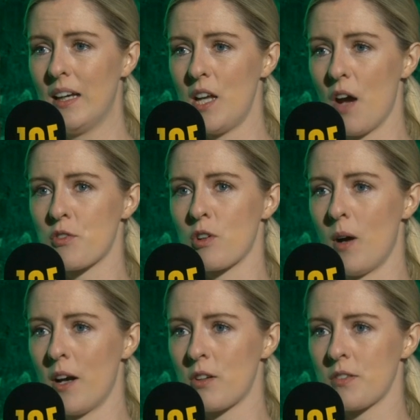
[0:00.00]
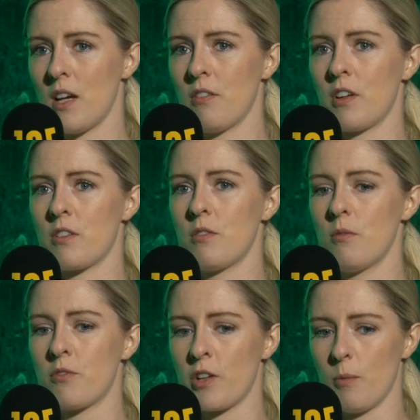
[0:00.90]
You have to remind yourself that
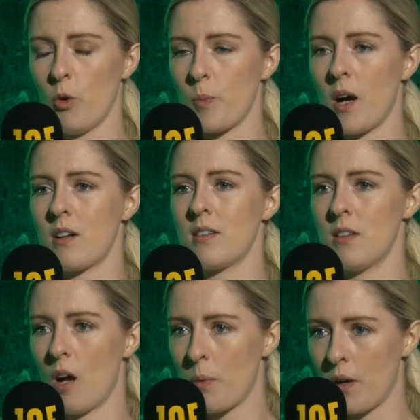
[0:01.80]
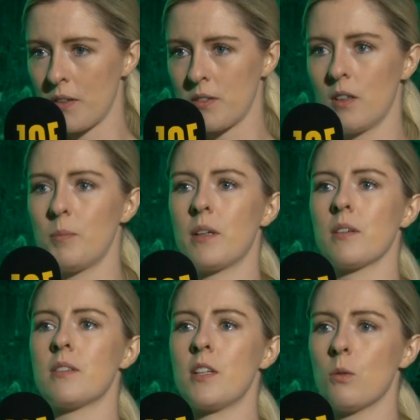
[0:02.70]
for the most part, it's not personal
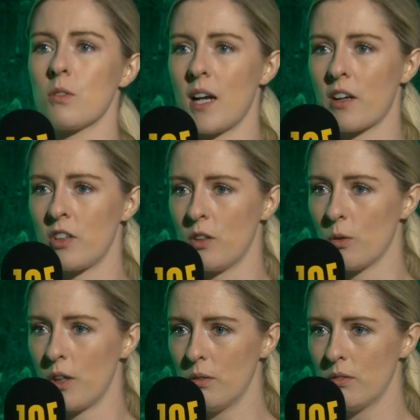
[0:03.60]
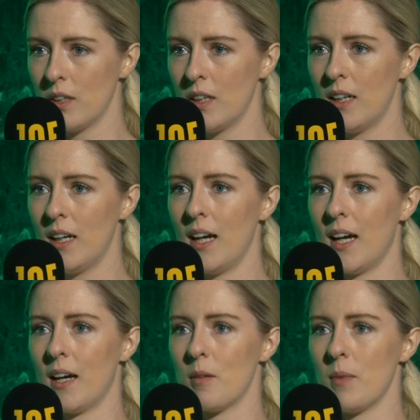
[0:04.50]
because they don't actually know you,
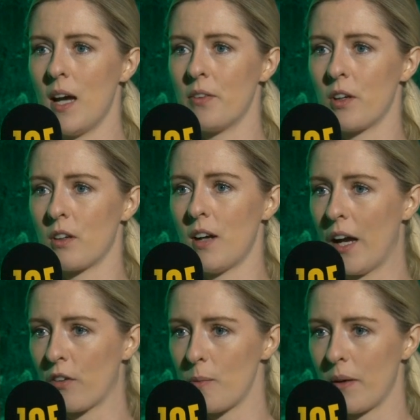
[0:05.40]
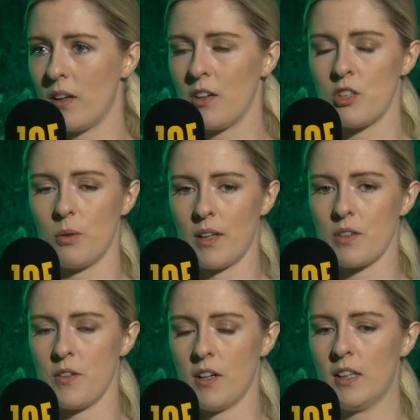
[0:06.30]
um, and they're angry about the issue, and
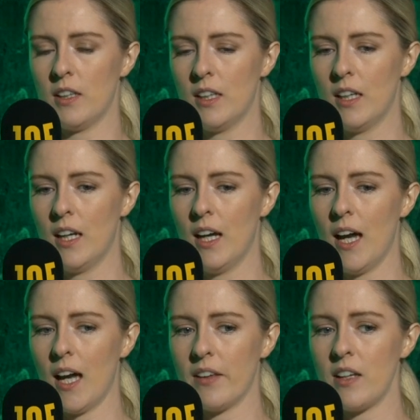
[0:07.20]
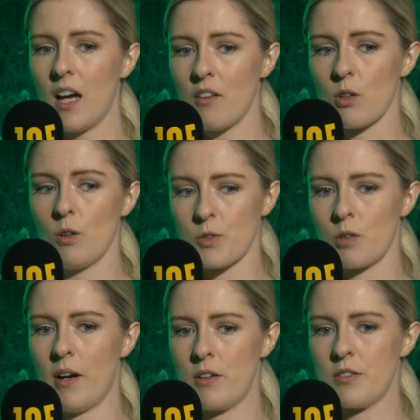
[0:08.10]
that's fine. And then you have to
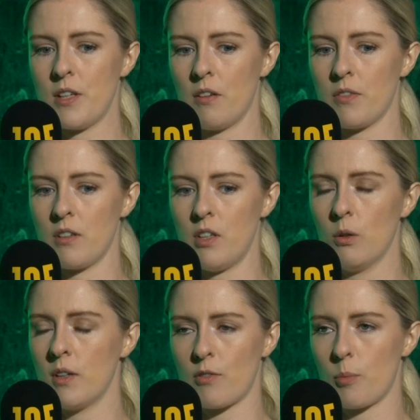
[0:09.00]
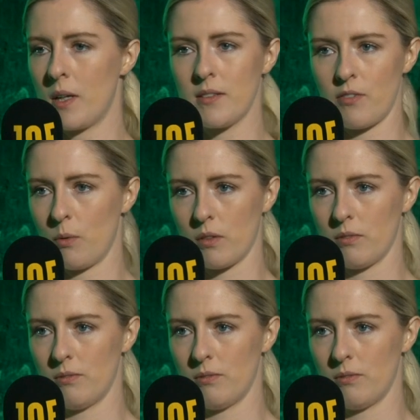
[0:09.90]
also remind yourself that you'll never please everyone.